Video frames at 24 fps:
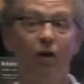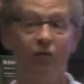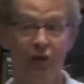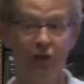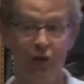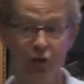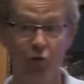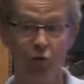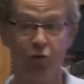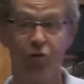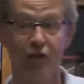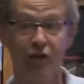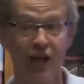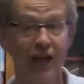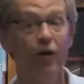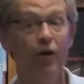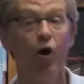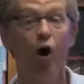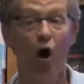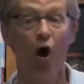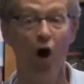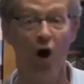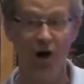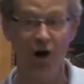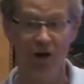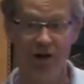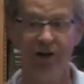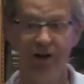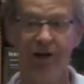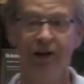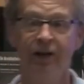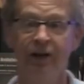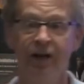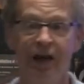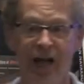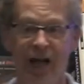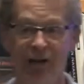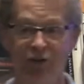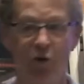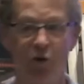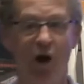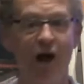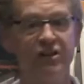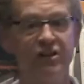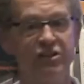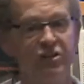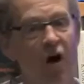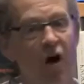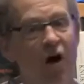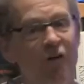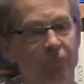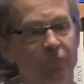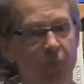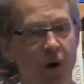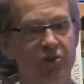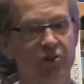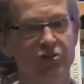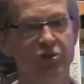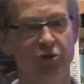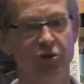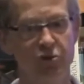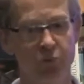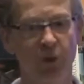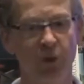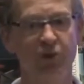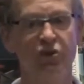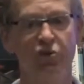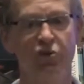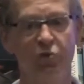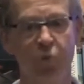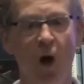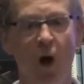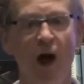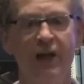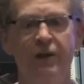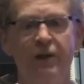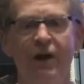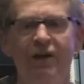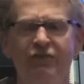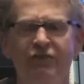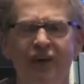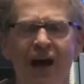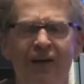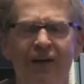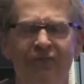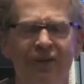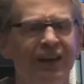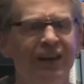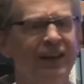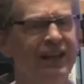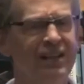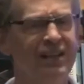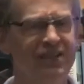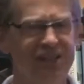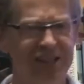you think hard and try to solve puzzles, which is why you have to have at least